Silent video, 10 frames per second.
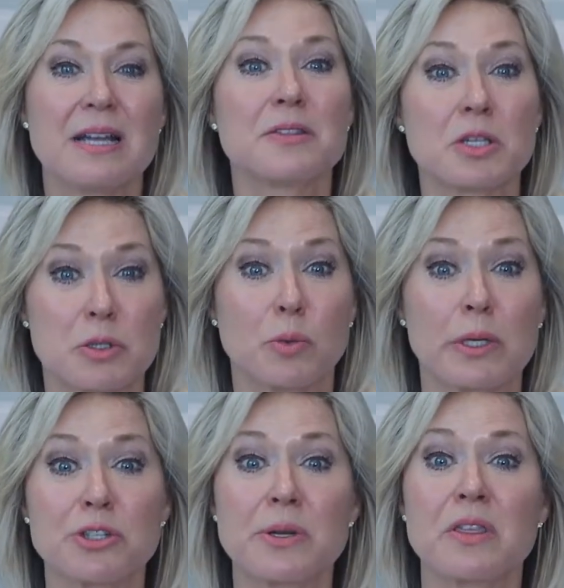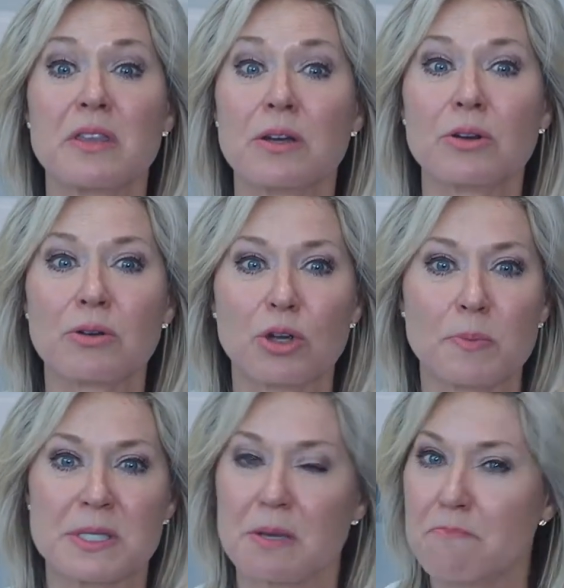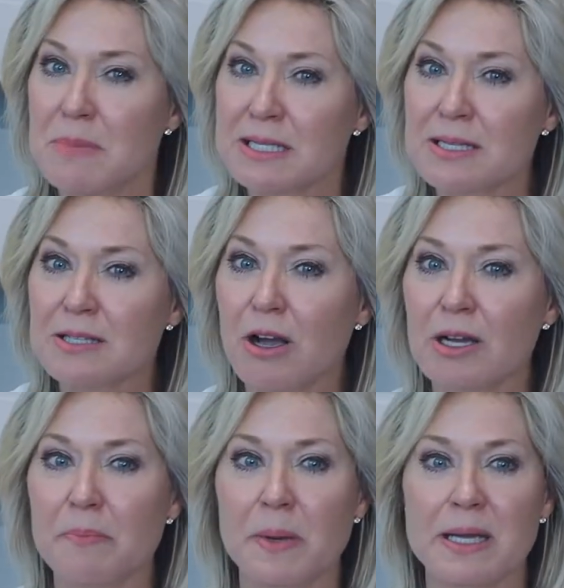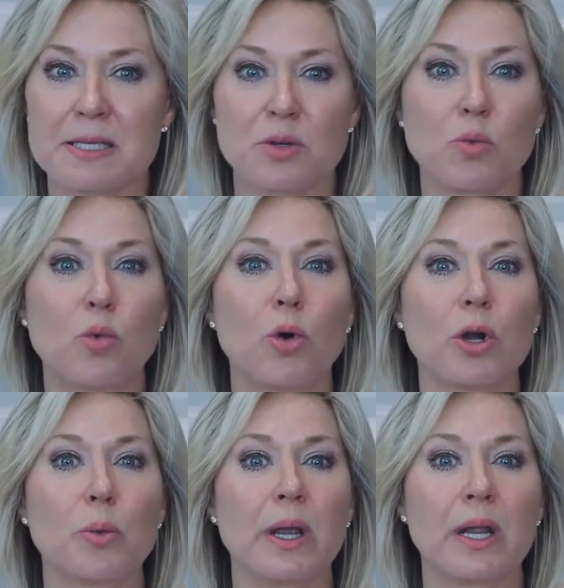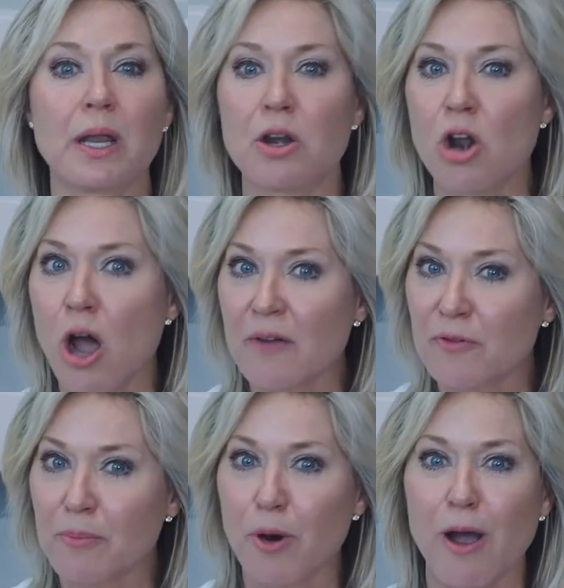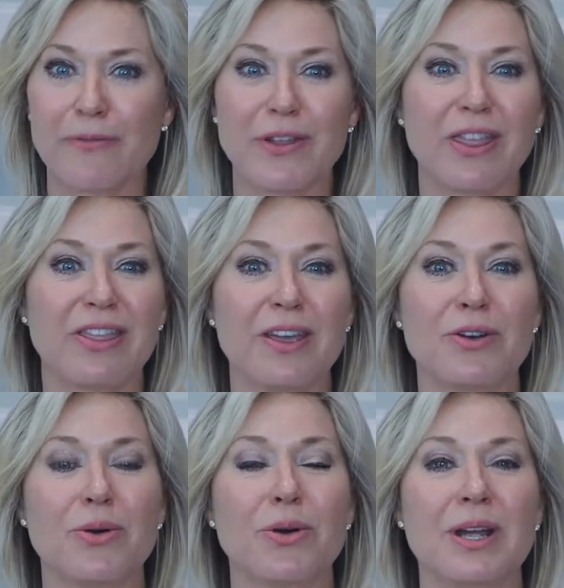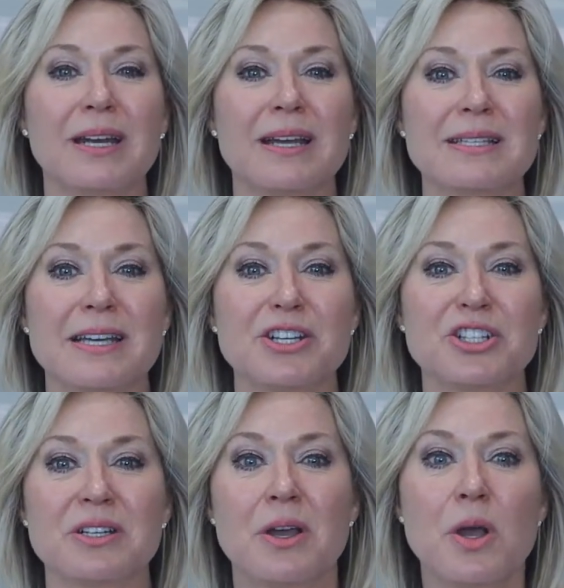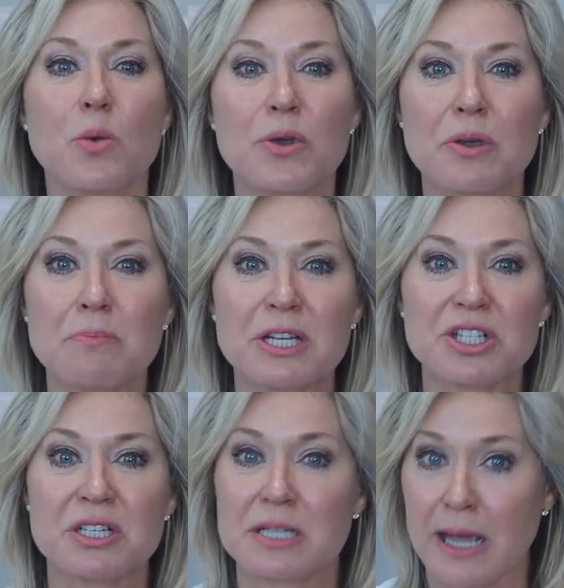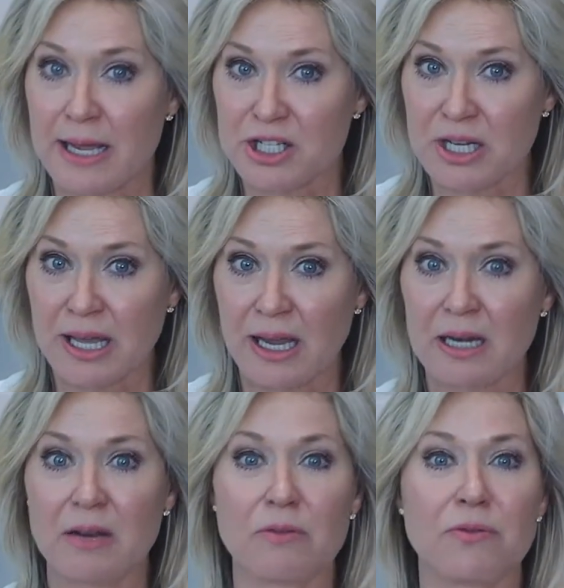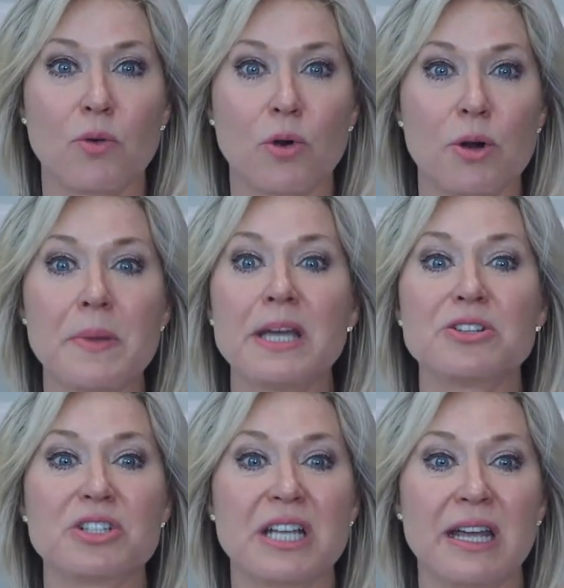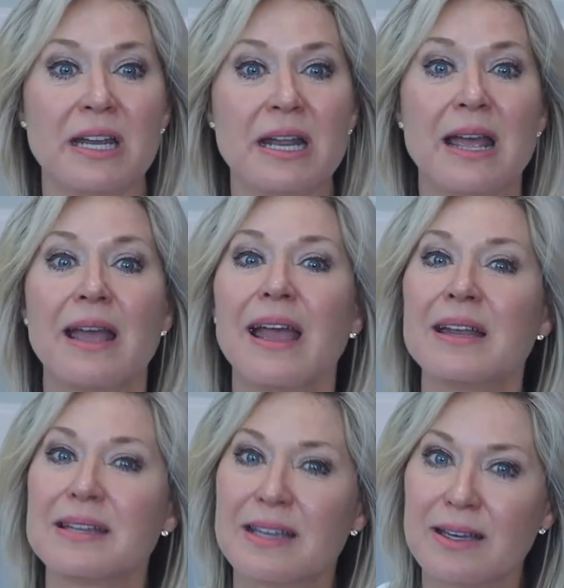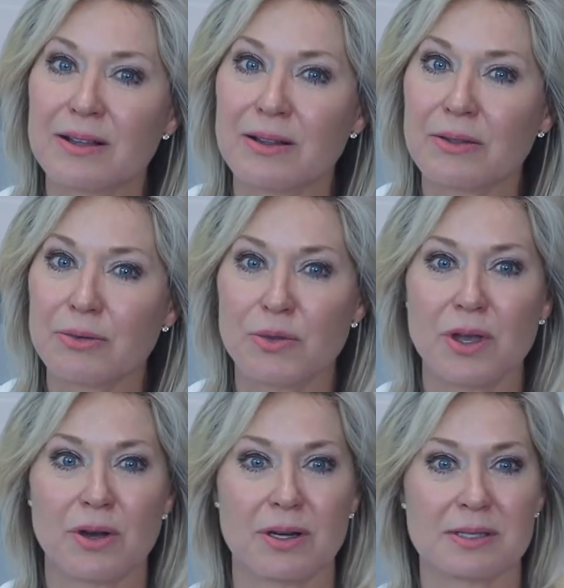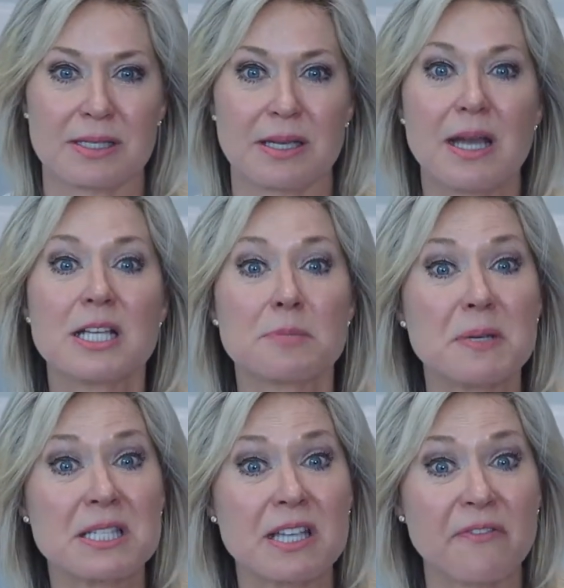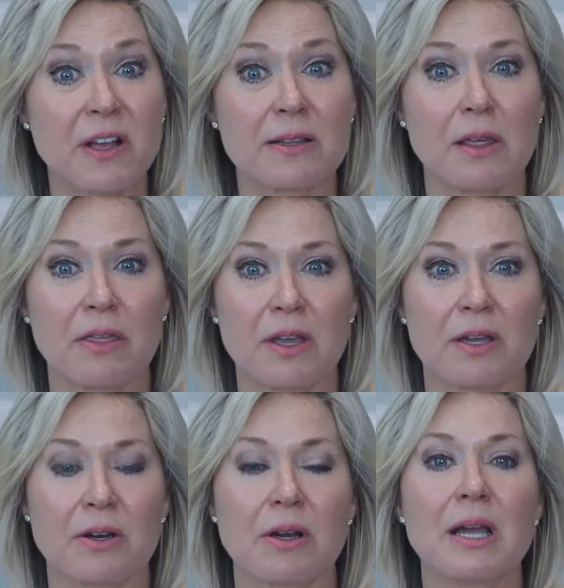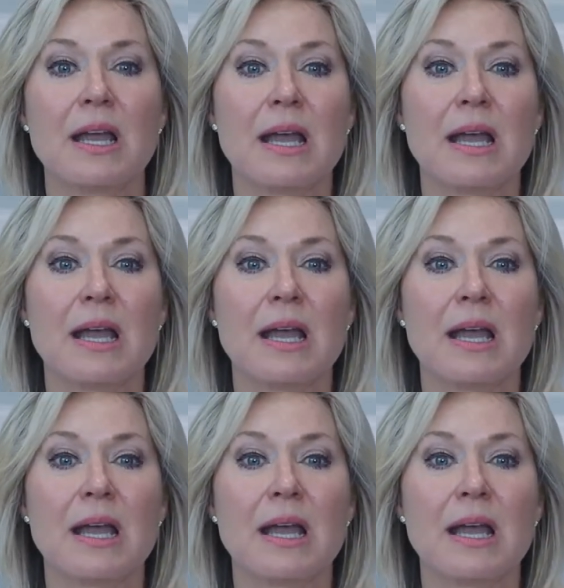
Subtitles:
The Sowetry Theater Group is a Mississauga-based, award-winning, not-for-profit theater organization with a mission to educate, inform, entertain, and heal through the arts, specifically theater.